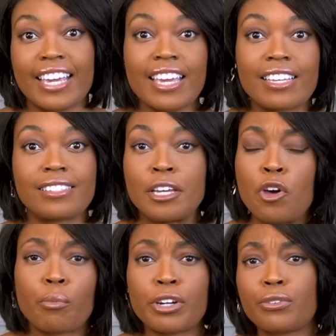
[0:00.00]
is.
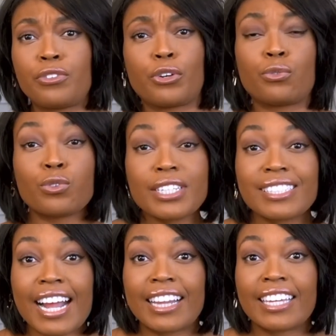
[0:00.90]
But if you're
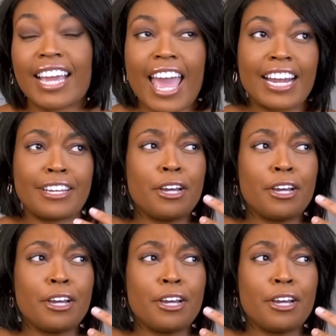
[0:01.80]
freestyling and